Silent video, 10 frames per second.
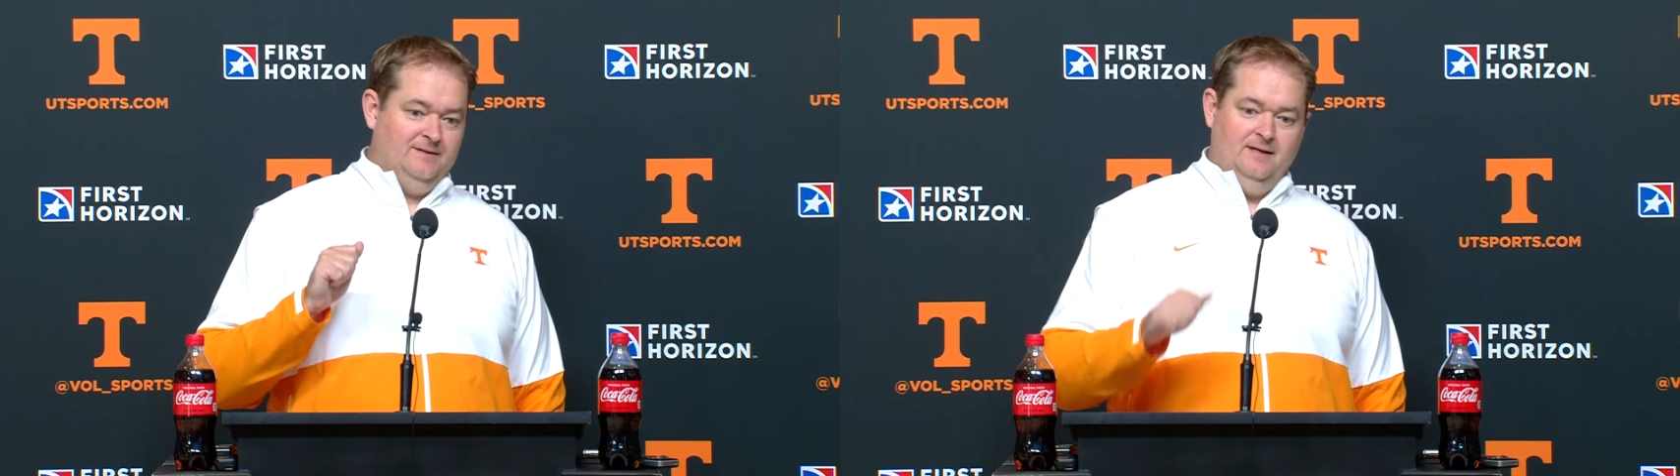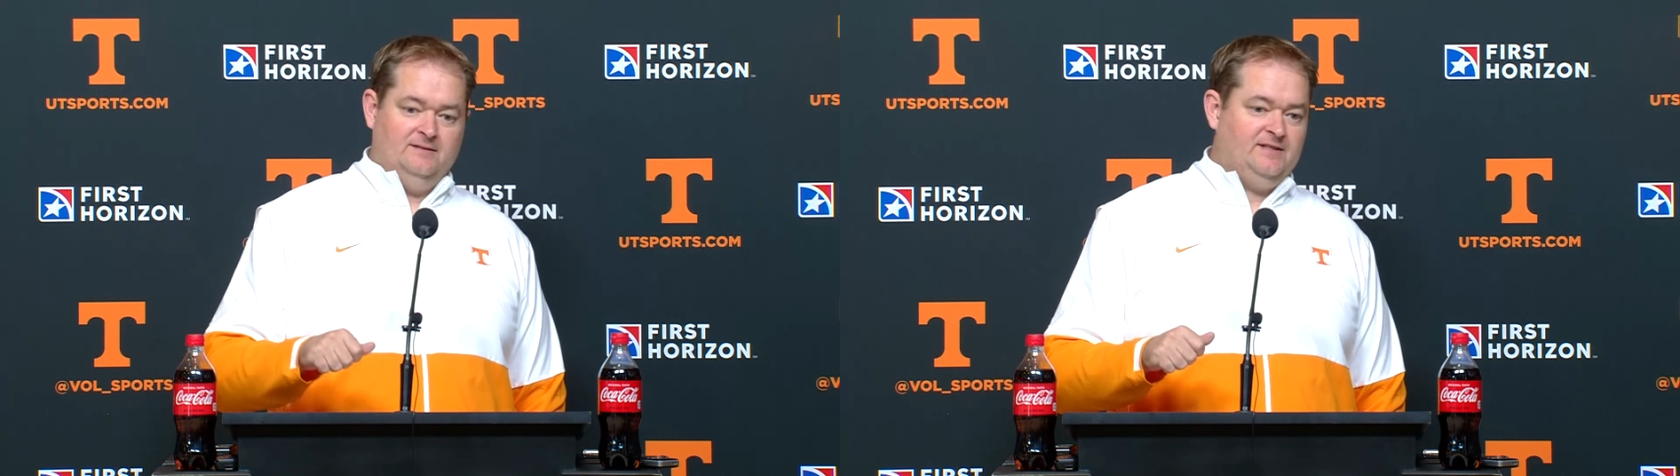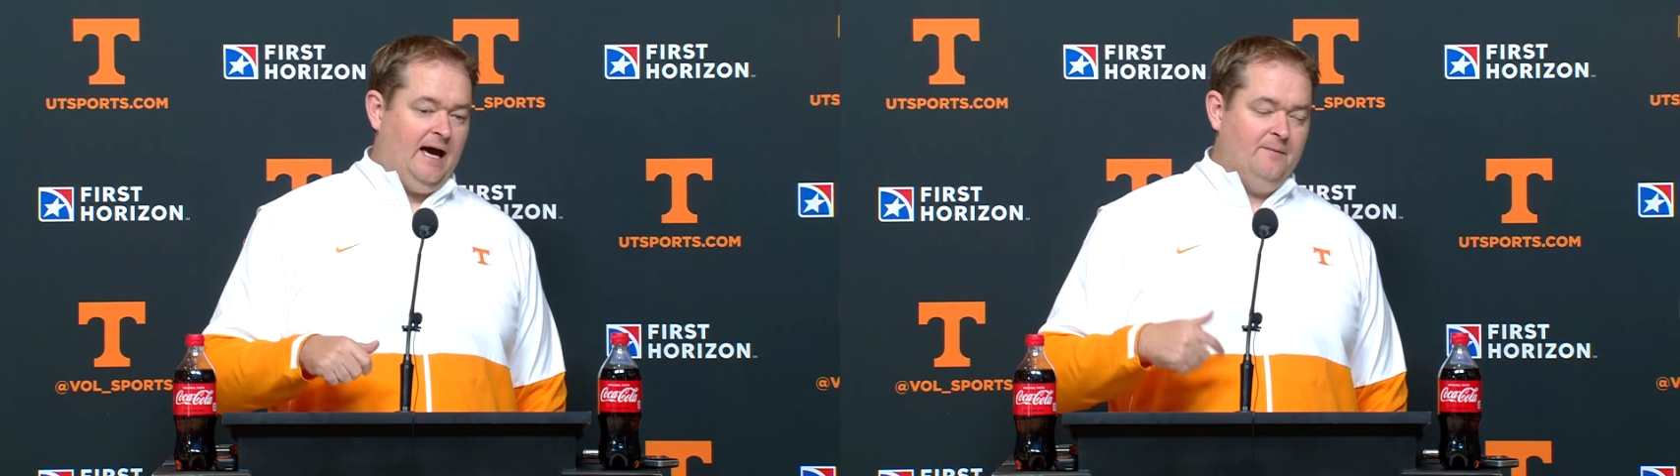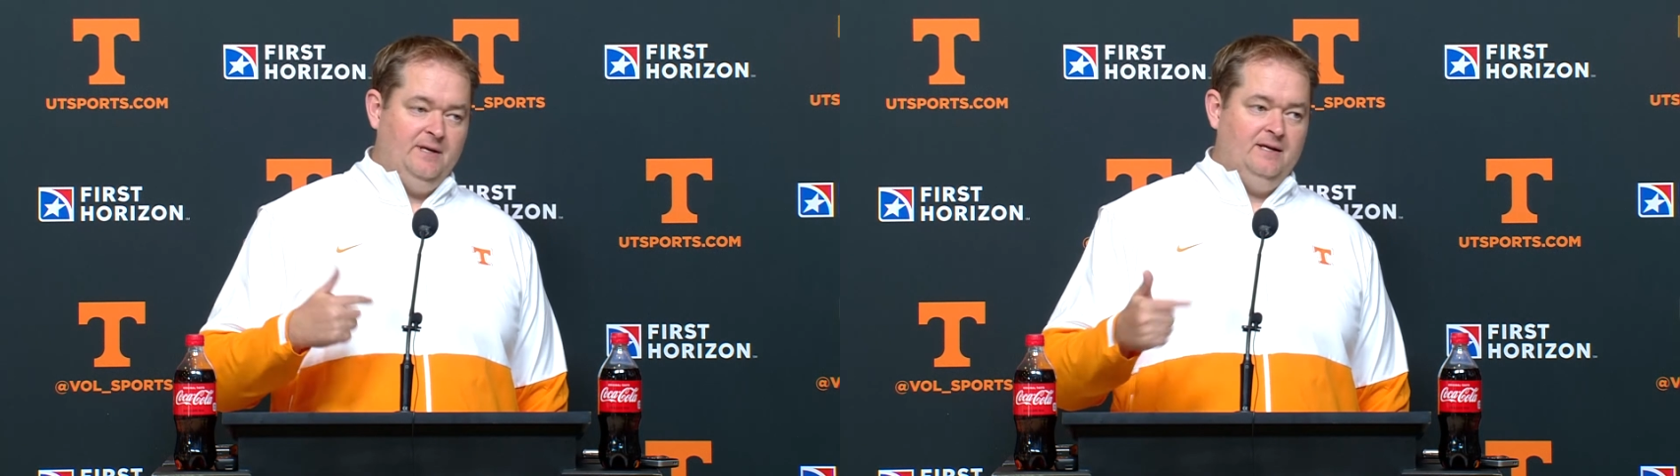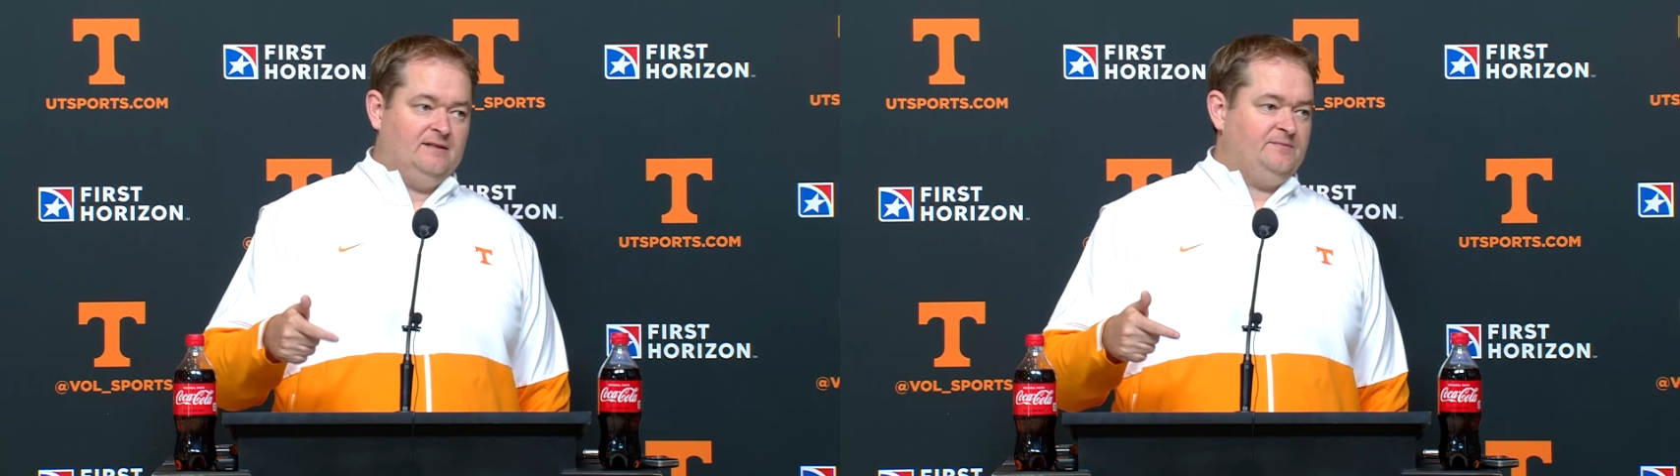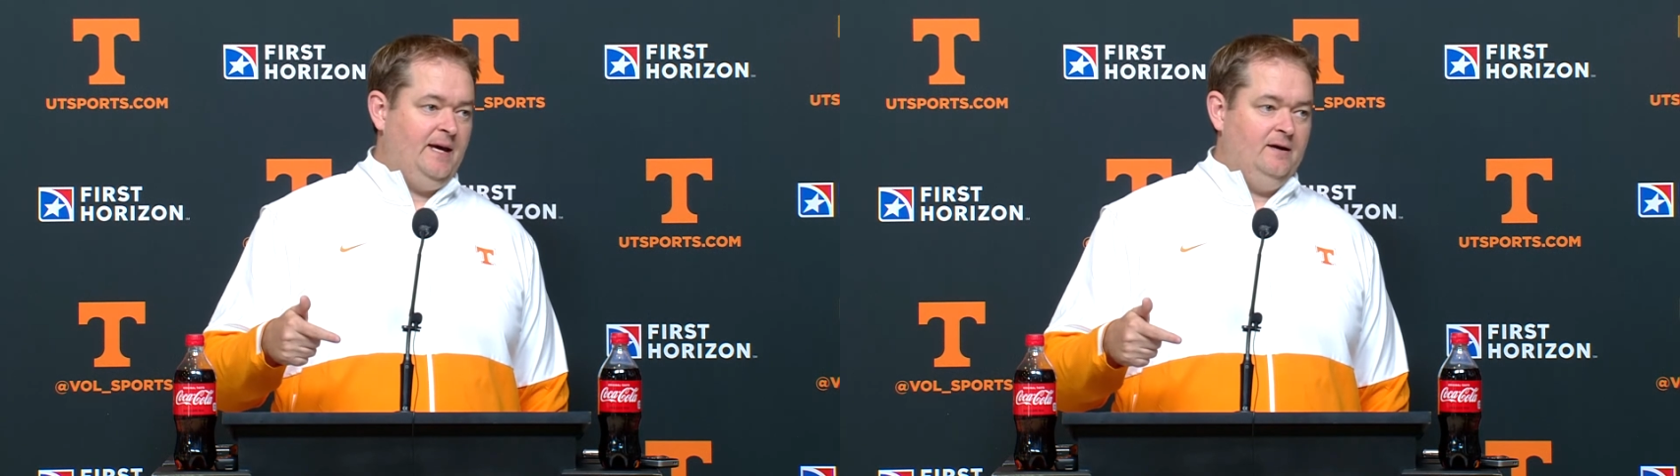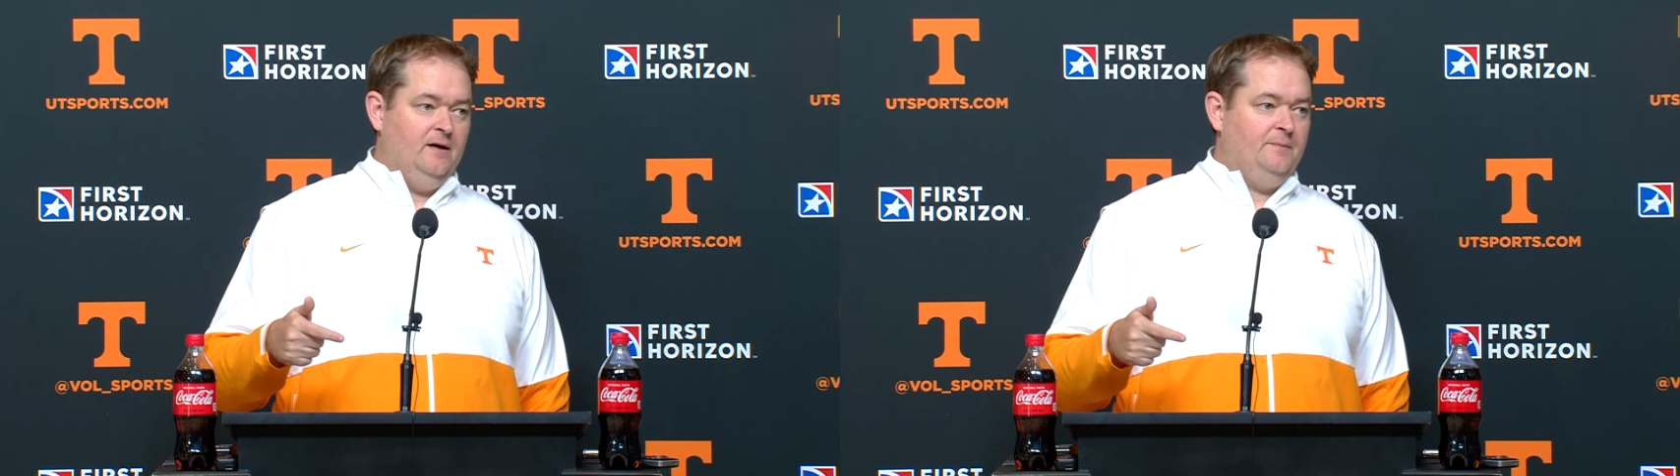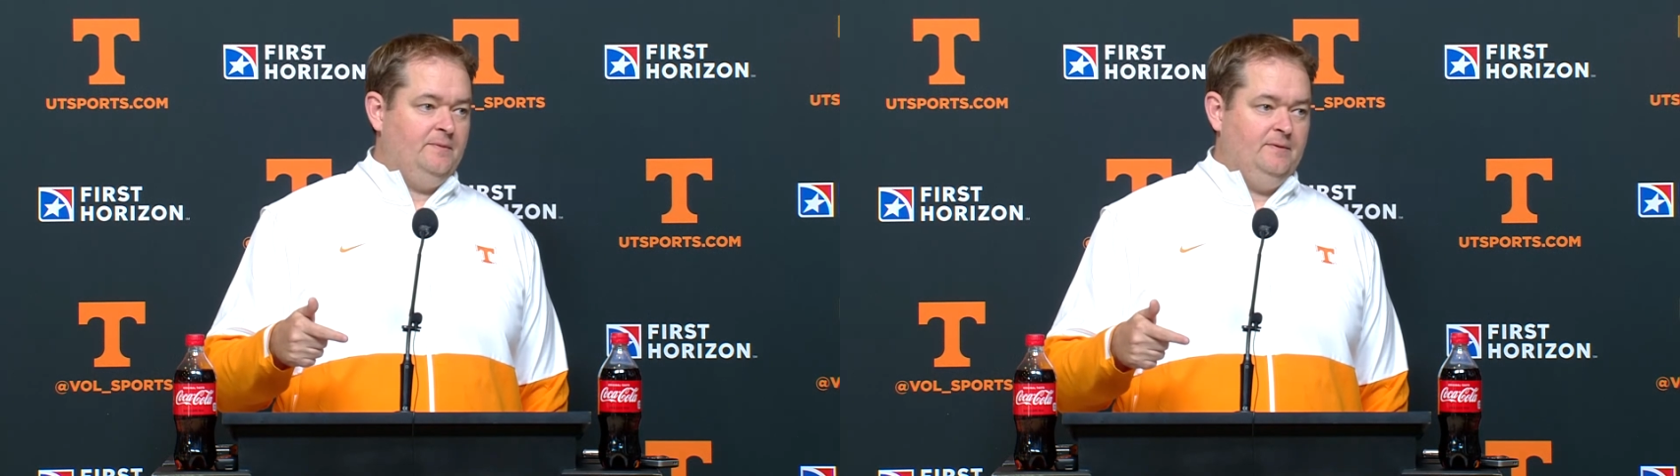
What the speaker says: It's got to be next man up